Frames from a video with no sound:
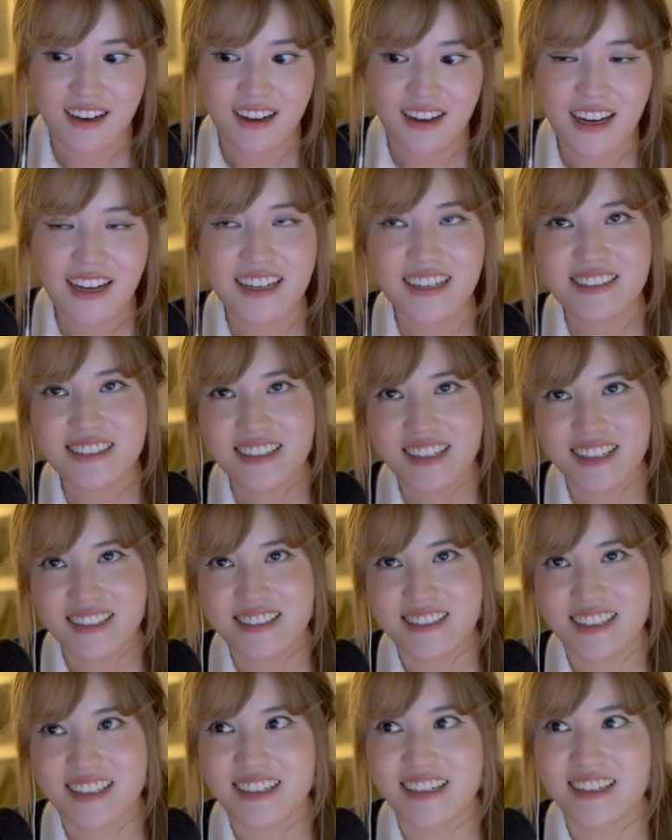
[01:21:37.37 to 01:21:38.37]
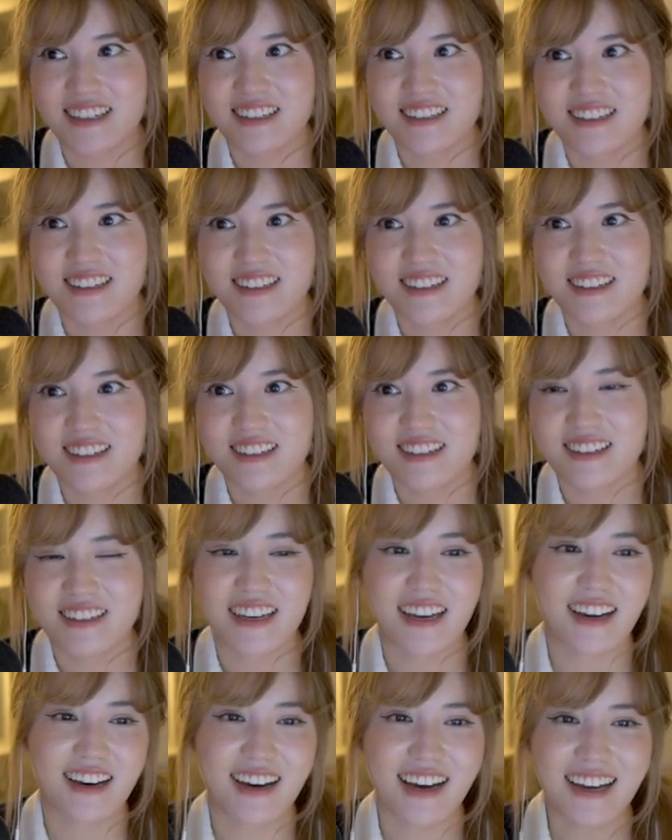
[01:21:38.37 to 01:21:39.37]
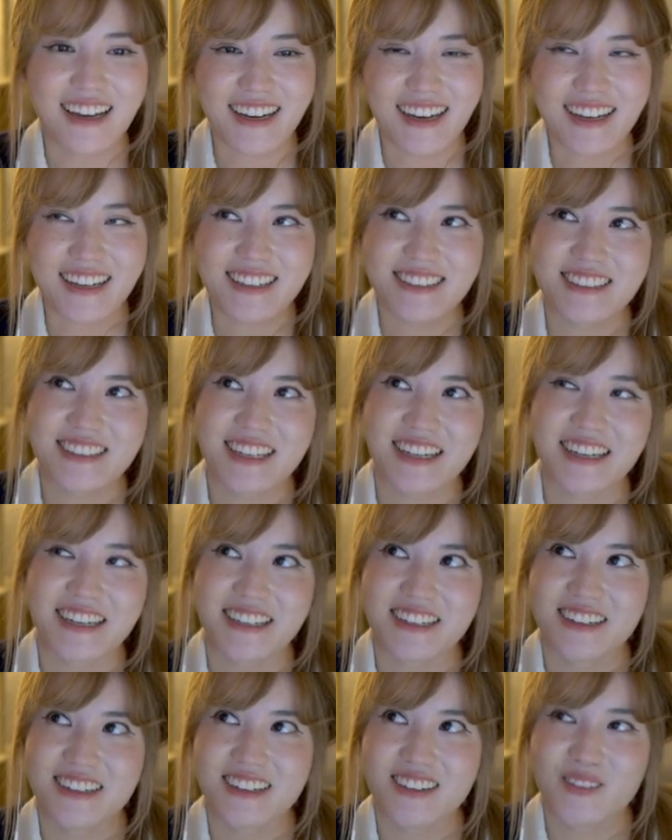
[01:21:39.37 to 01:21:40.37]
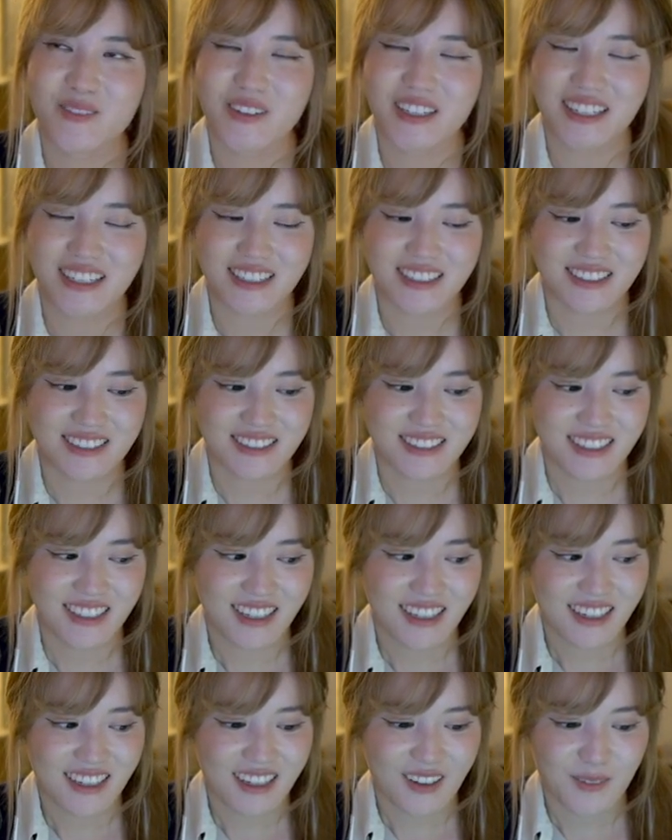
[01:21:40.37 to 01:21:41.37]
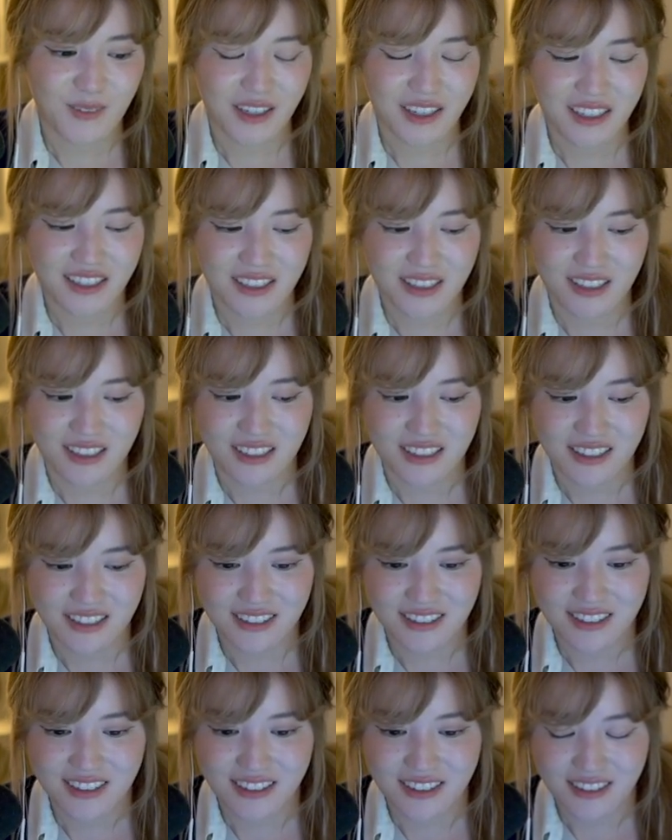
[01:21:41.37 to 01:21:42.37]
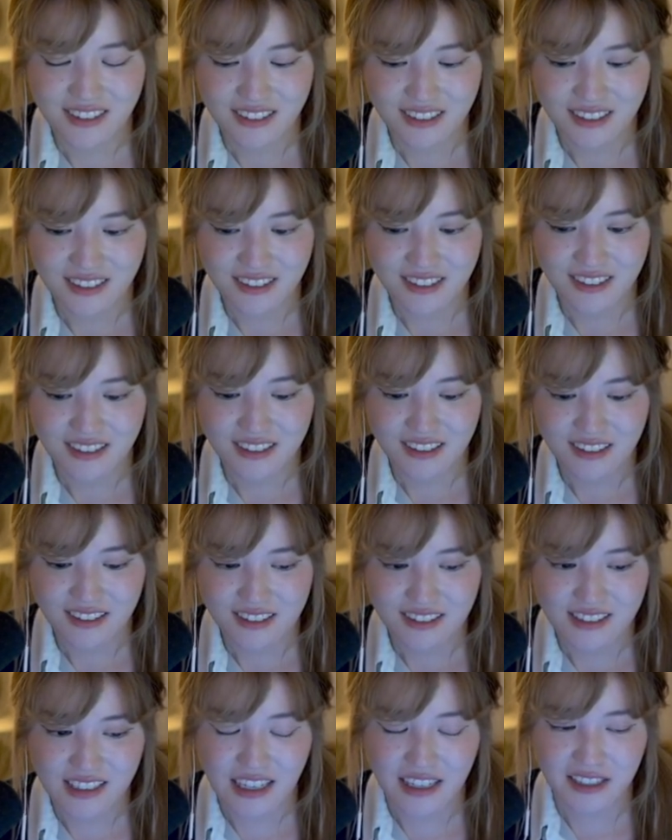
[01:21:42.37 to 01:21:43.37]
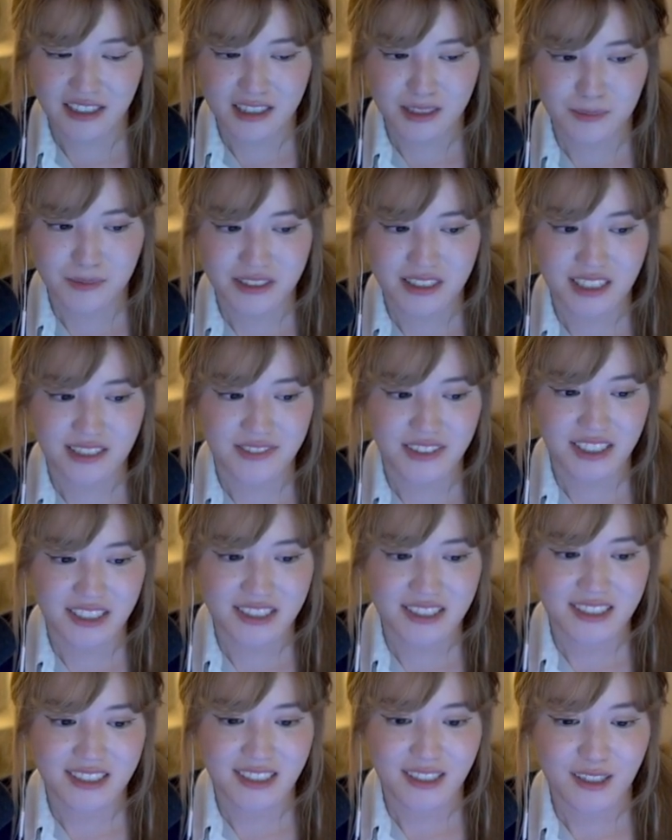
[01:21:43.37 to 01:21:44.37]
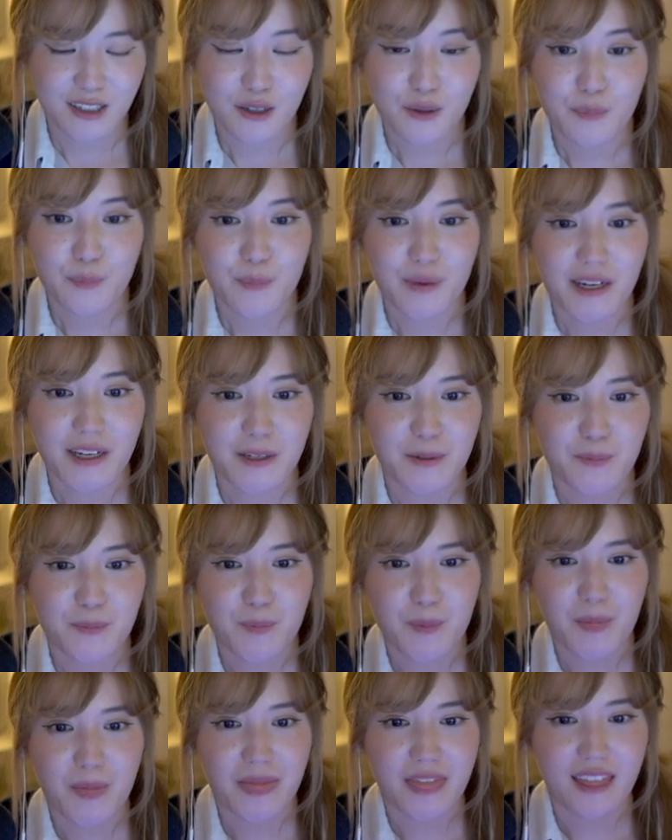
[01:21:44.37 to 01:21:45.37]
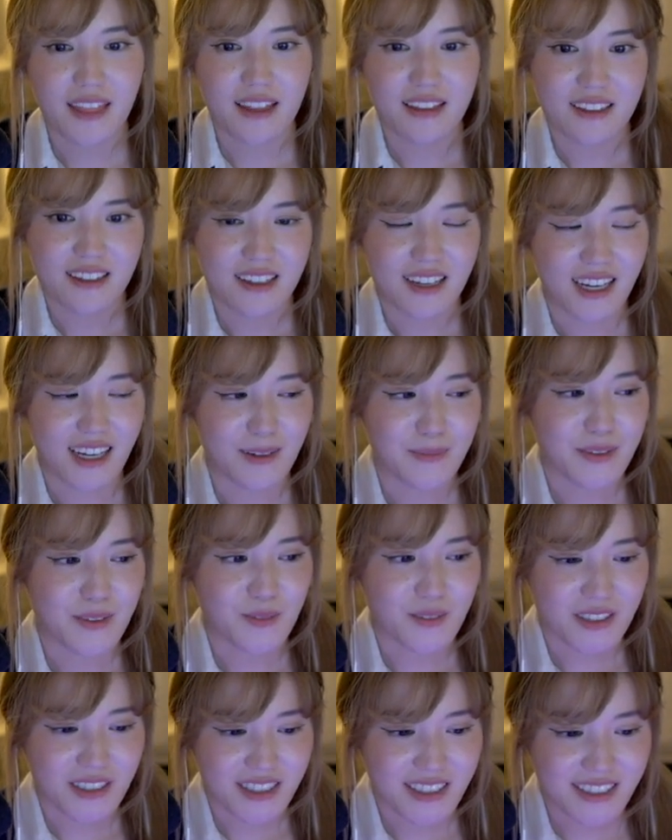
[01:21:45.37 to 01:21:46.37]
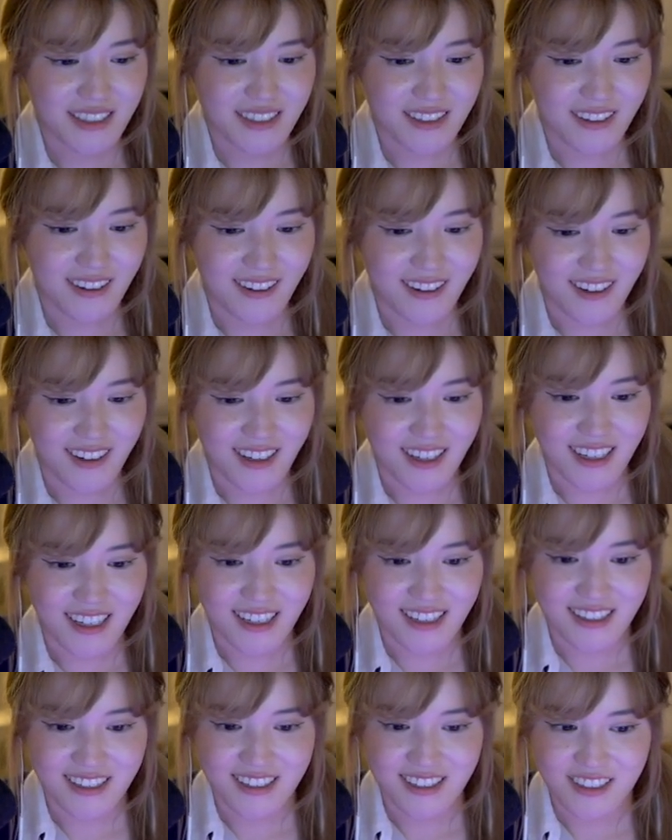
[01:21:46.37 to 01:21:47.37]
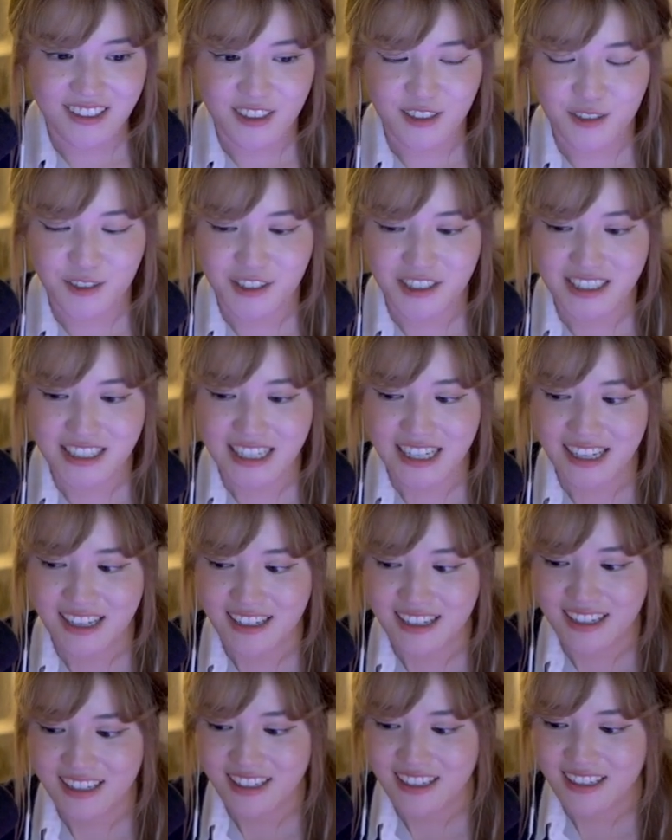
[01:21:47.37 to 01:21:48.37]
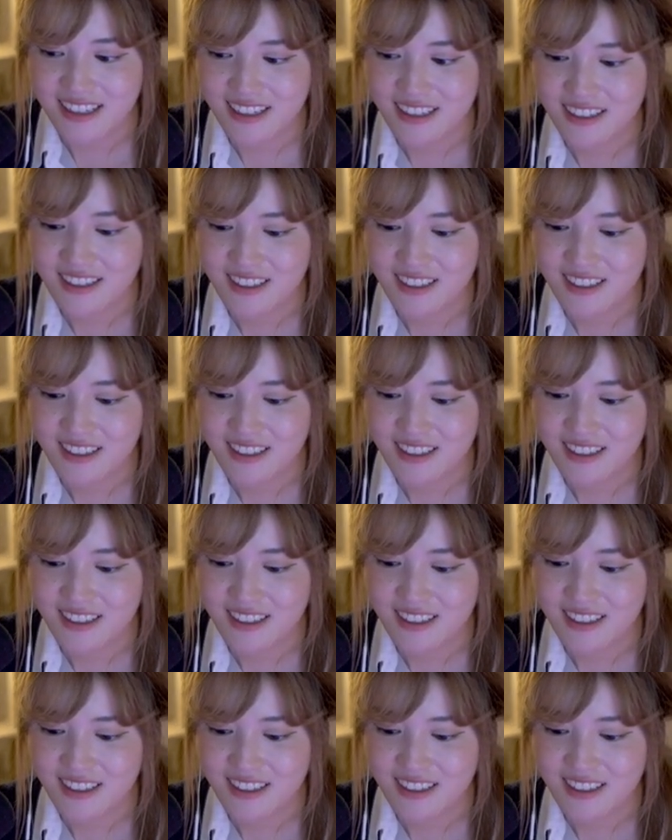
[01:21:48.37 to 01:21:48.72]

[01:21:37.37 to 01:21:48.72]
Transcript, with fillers: I guess I can say it. Yeah, I, I can say it because I'm not gonna say any specifics, but I've been working on creating